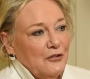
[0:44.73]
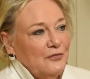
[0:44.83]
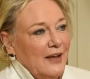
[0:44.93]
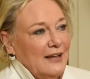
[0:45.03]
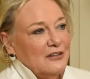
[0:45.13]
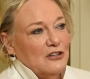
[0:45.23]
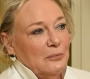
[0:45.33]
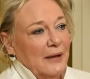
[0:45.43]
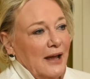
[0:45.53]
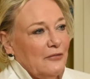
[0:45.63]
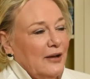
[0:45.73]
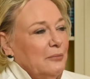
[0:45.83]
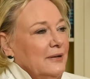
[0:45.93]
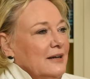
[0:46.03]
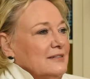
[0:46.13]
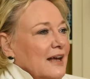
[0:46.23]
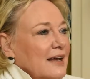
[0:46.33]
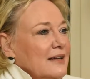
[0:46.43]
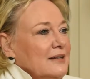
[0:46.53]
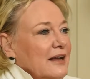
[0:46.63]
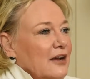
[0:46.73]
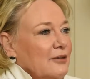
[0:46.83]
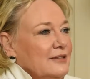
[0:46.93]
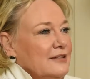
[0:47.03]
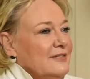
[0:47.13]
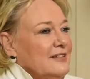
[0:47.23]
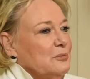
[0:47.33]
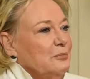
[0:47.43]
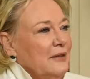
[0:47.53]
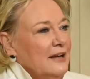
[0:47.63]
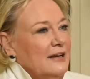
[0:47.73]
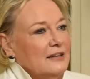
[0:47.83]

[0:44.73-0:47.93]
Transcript: or fade into the background because I had inherited this big,